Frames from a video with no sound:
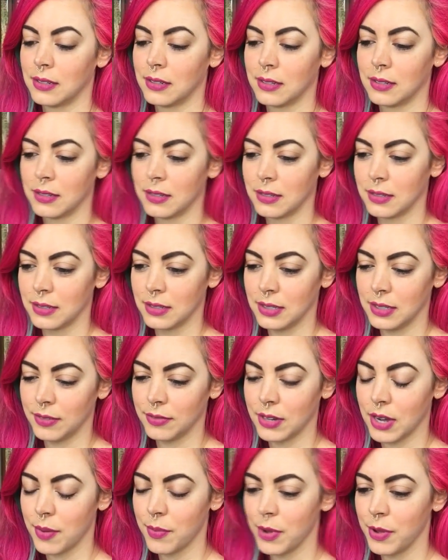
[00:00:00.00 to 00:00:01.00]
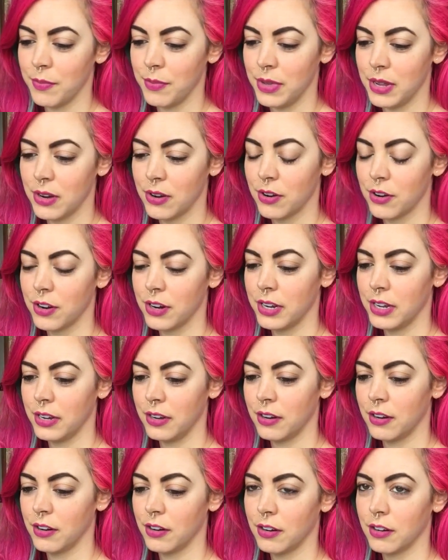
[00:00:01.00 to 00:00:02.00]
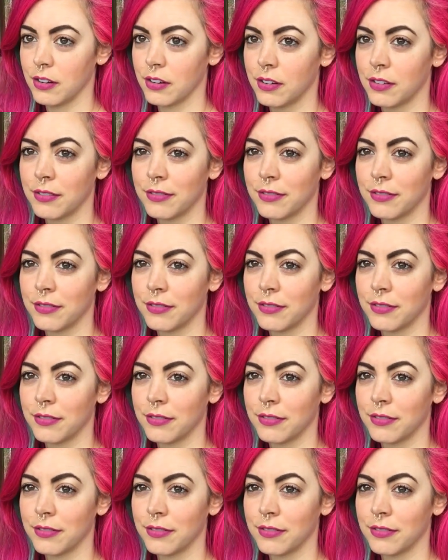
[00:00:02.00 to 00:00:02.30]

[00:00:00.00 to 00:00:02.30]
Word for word: So you've got my mirror here.